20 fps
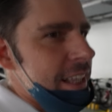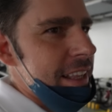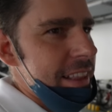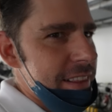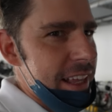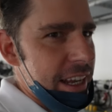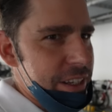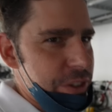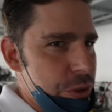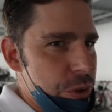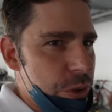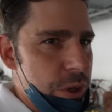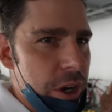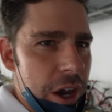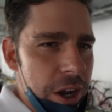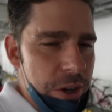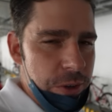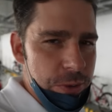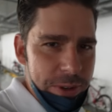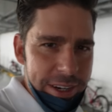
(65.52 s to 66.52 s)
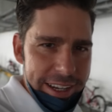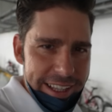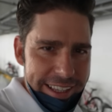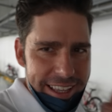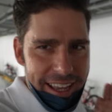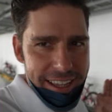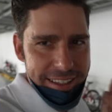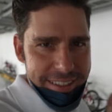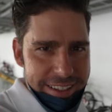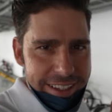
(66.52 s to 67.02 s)
that you can't really
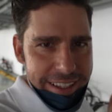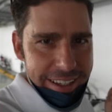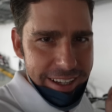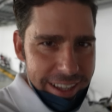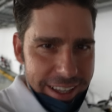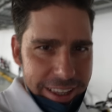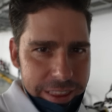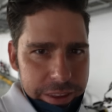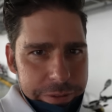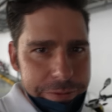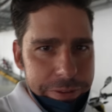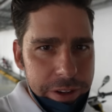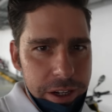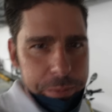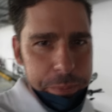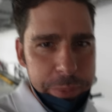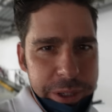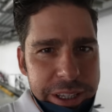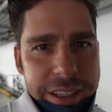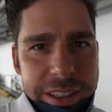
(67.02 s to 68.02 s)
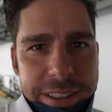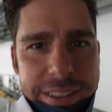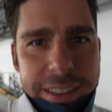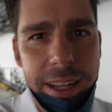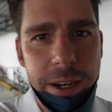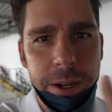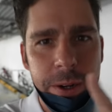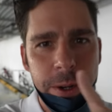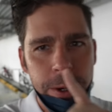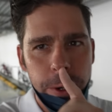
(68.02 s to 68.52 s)
get here in the Philippines.
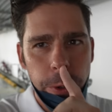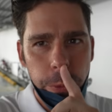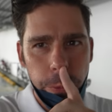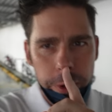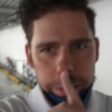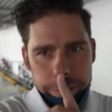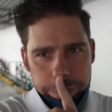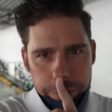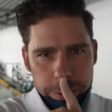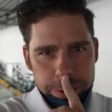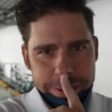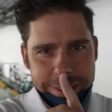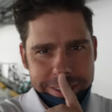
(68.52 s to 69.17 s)
And one of those